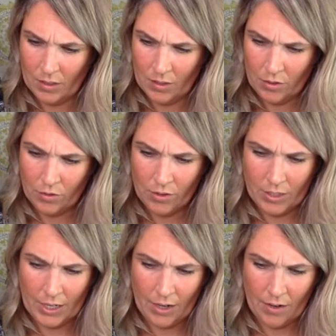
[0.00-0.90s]
So there's an
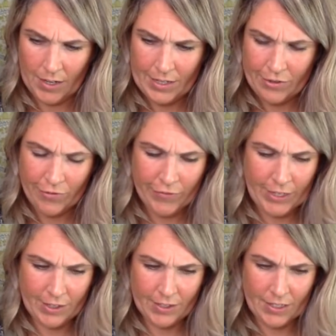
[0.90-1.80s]
Aries or
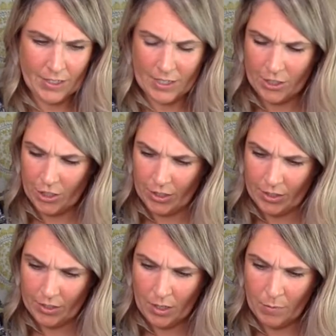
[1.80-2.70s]
Venus connection
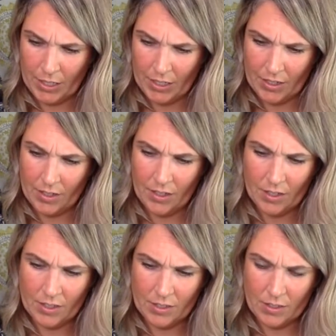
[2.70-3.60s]
coming in.
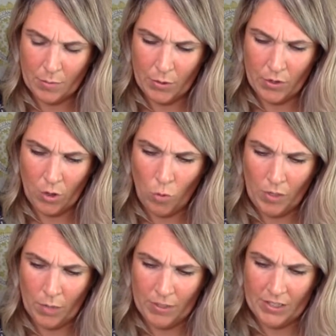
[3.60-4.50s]
It's about
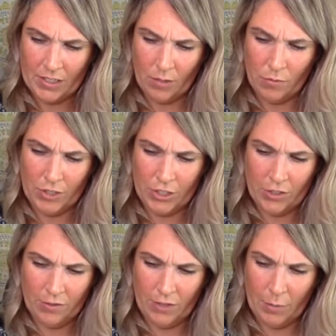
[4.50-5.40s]
homecoming celebrations,
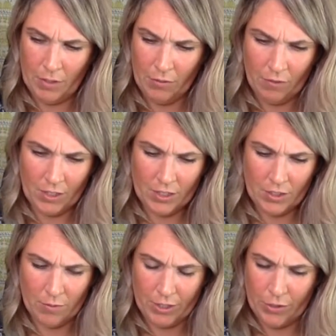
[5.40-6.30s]
family, friends, and
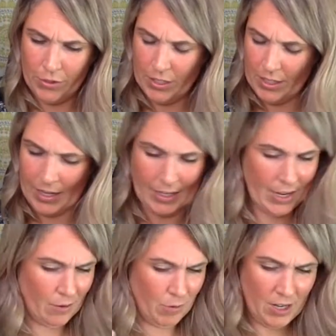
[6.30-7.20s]
reunion.
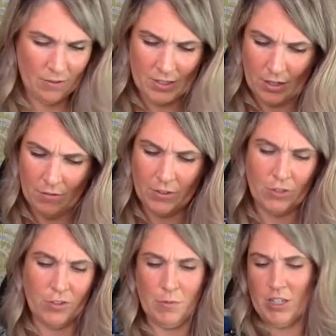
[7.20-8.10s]
Again, we have
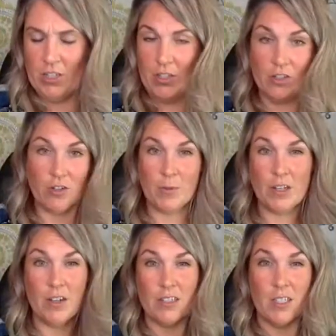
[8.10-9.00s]
self-introspection. The Hermit
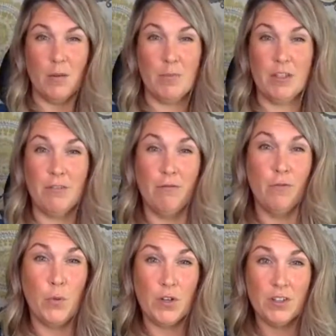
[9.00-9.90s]
card's come up like
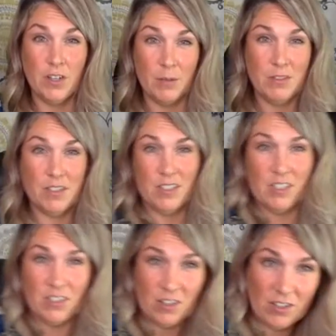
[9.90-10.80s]
4 times since I
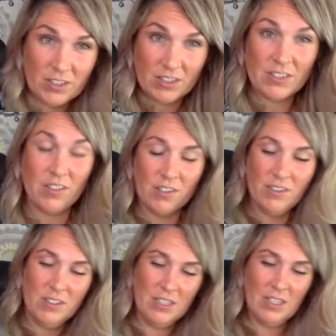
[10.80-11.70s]
started this all.